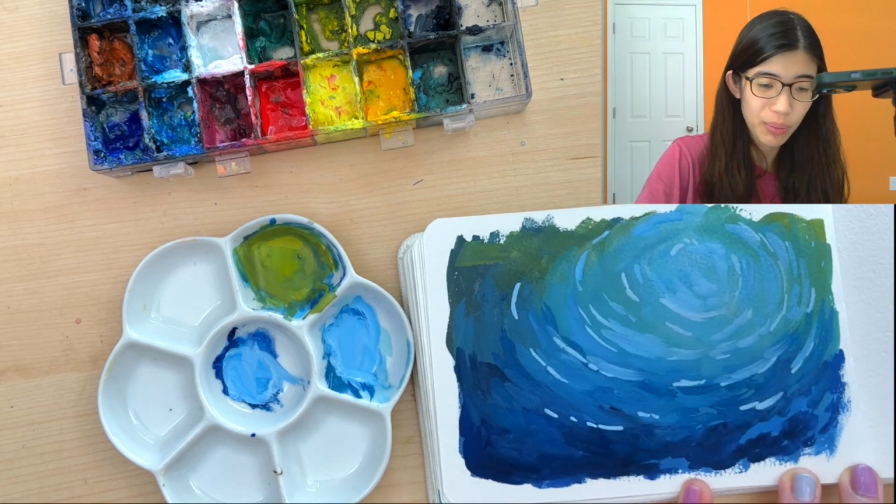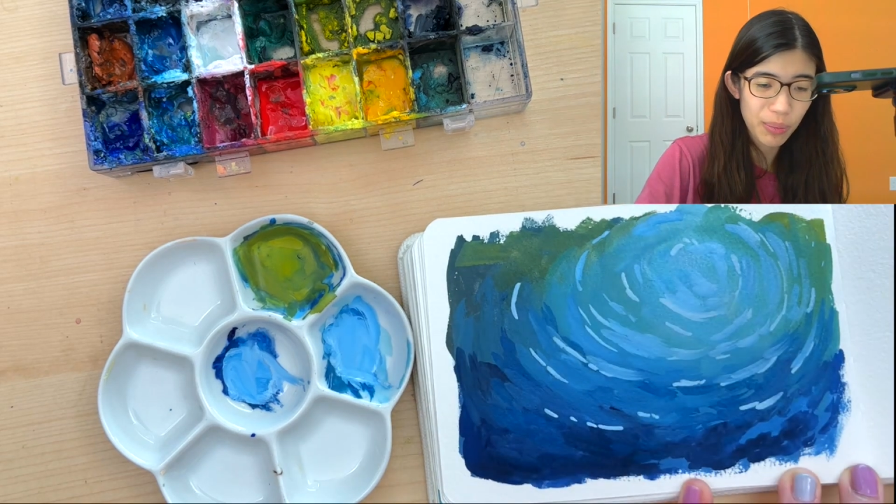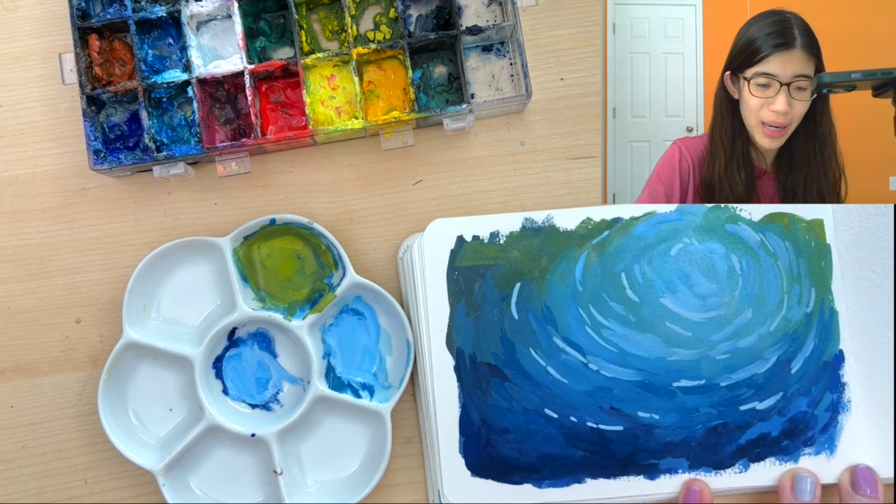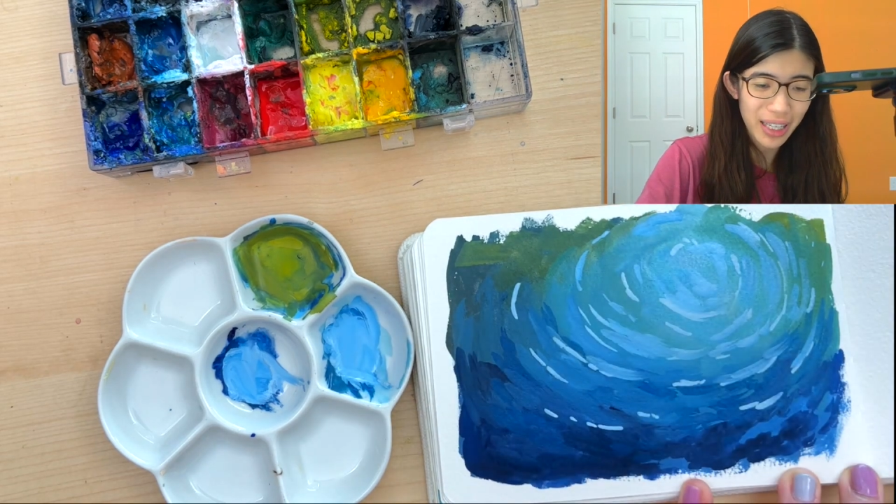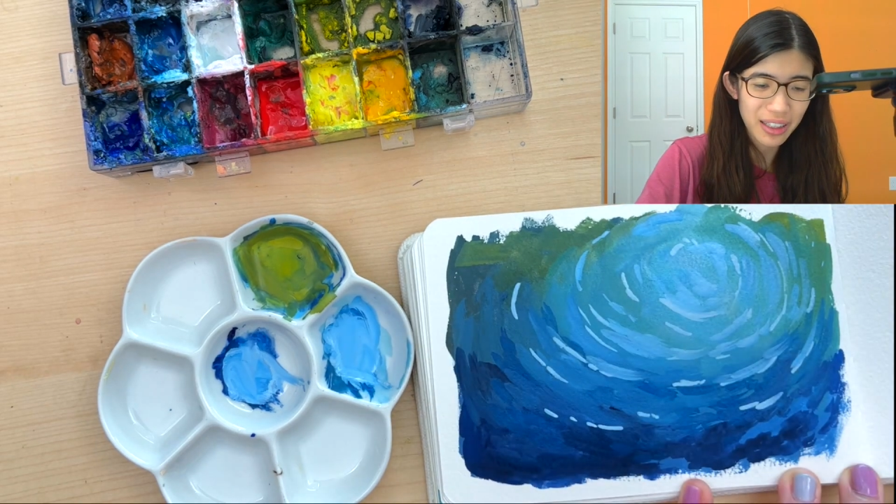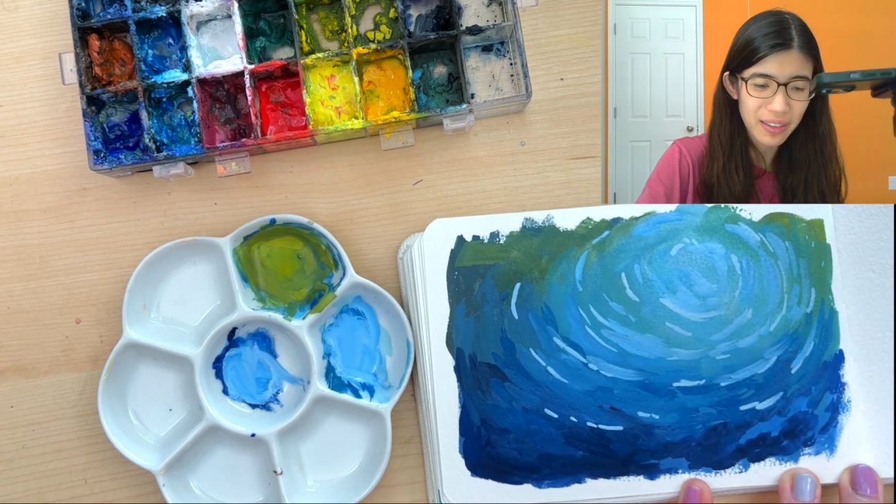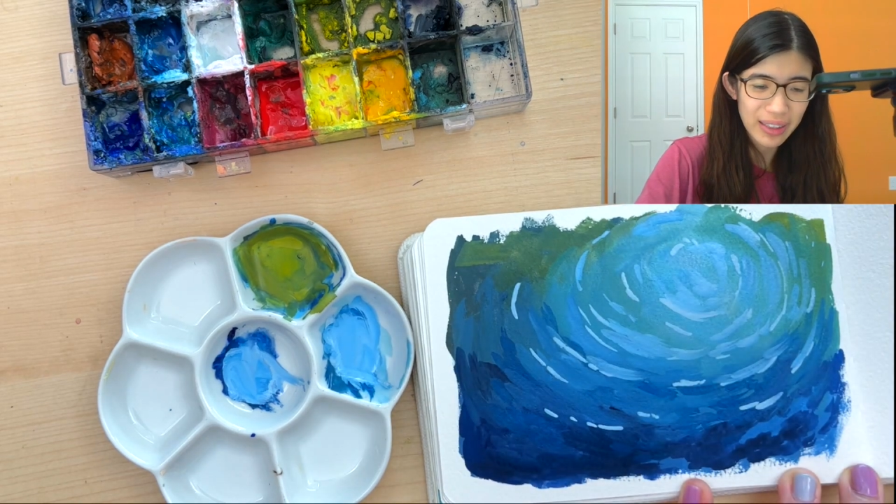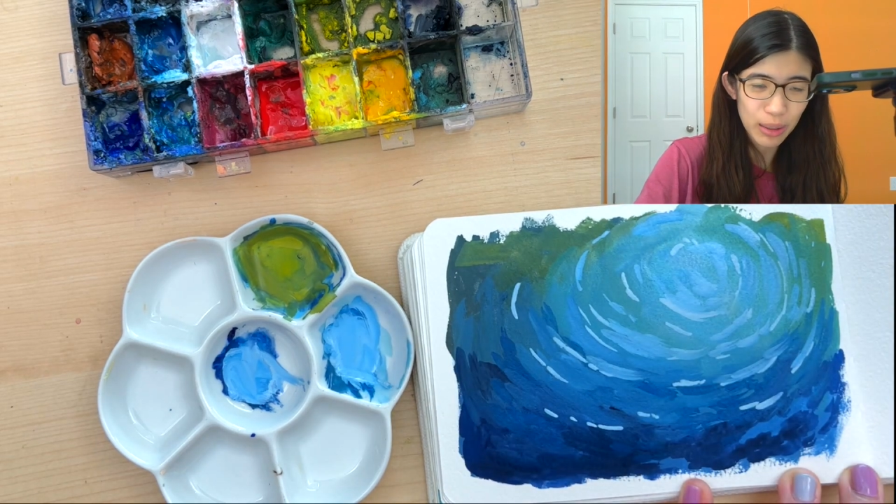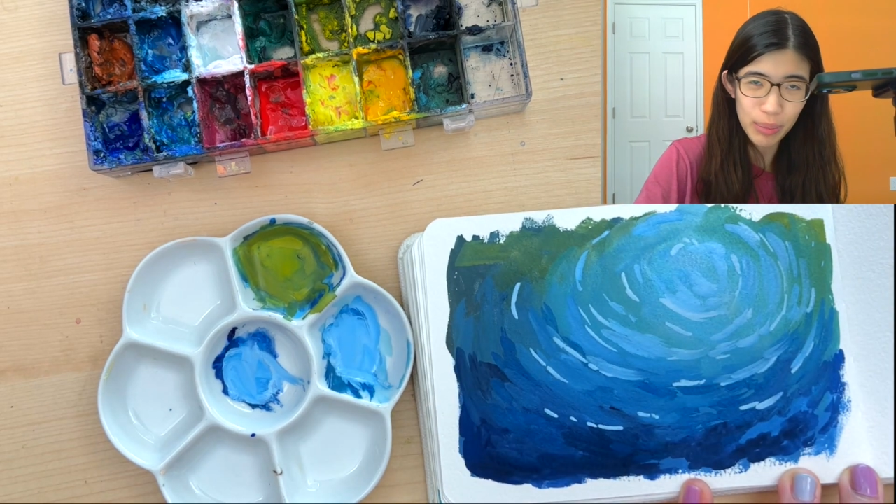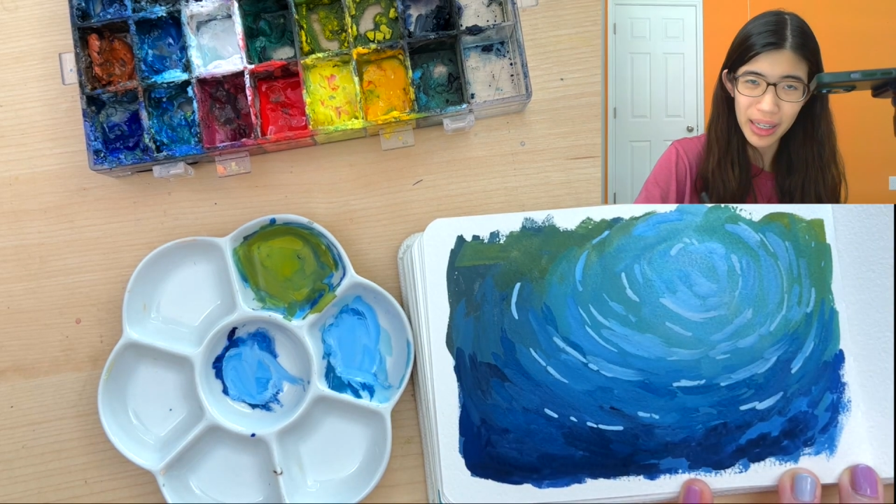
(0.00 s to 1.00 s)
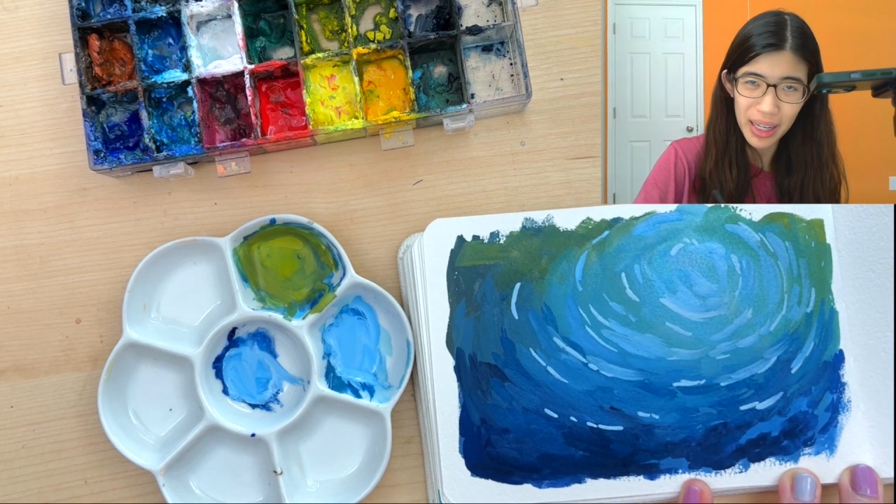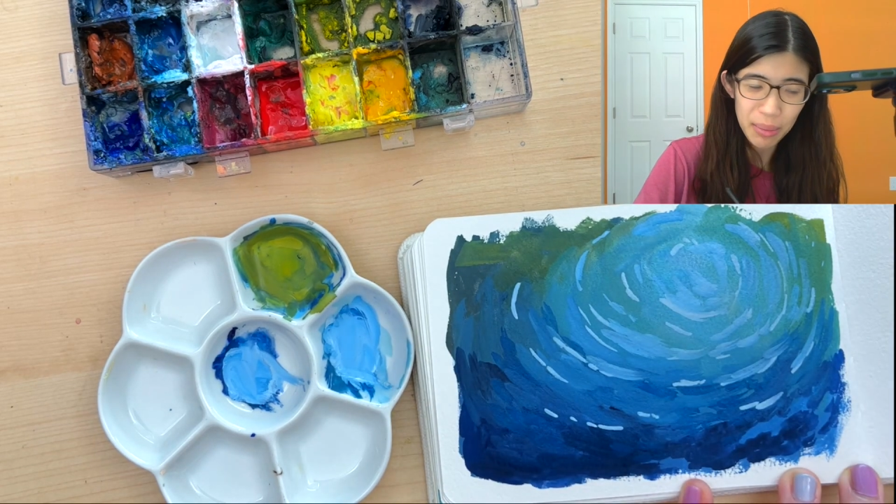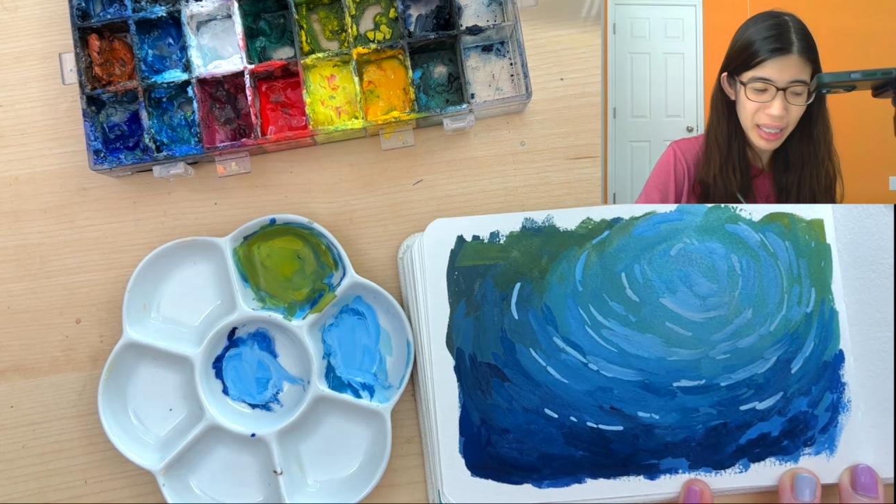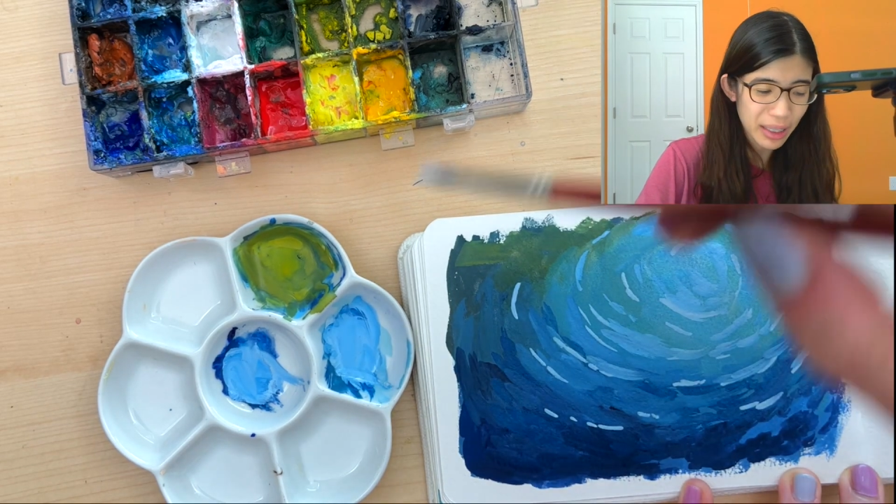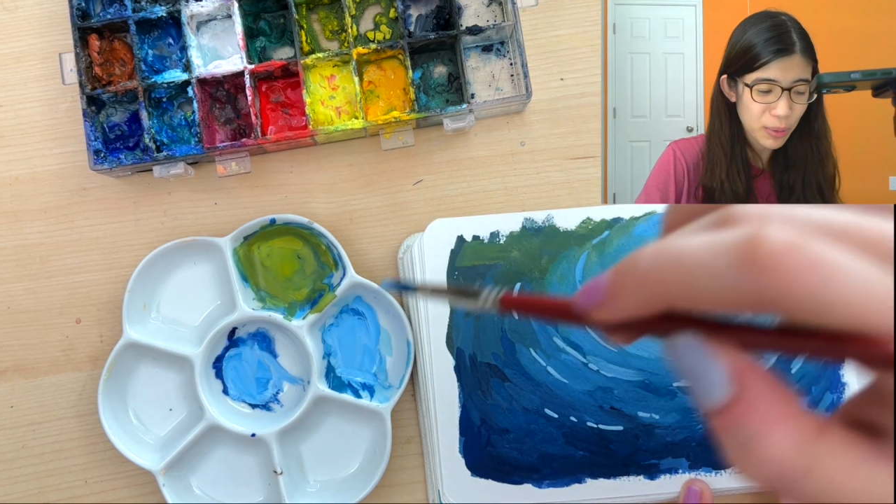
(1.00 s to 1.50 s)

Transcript: back during the pandemic